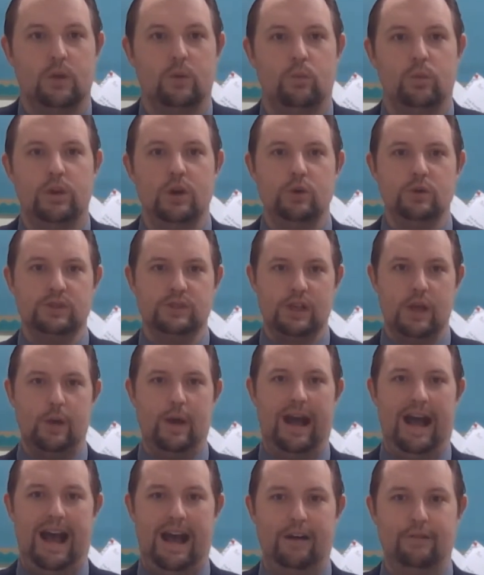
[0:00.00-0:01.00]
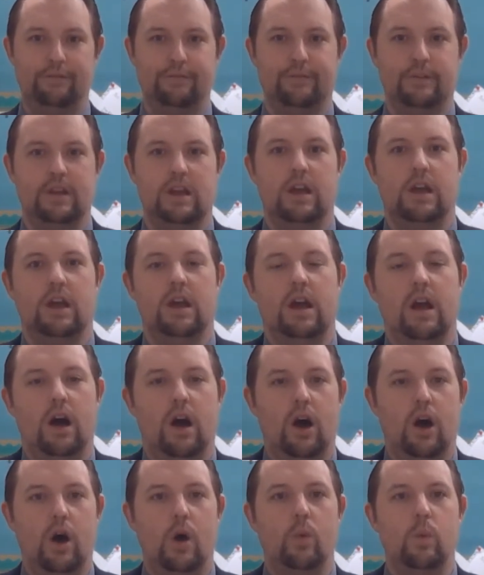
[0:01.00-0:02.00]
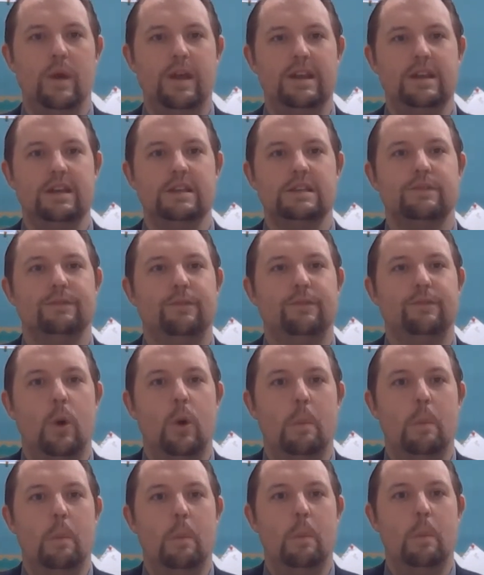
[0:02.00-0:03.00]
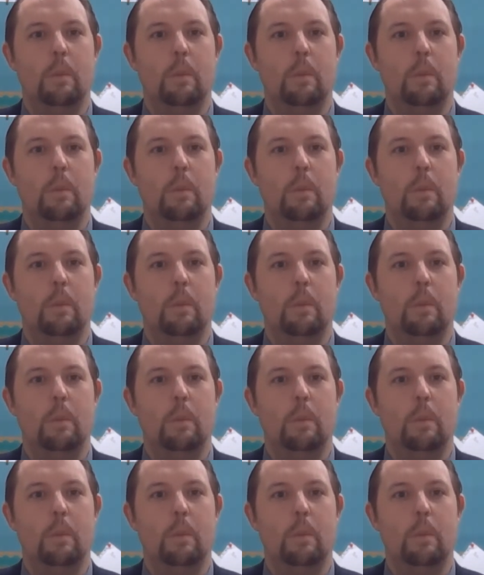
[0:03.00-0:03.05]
We also have our winners club,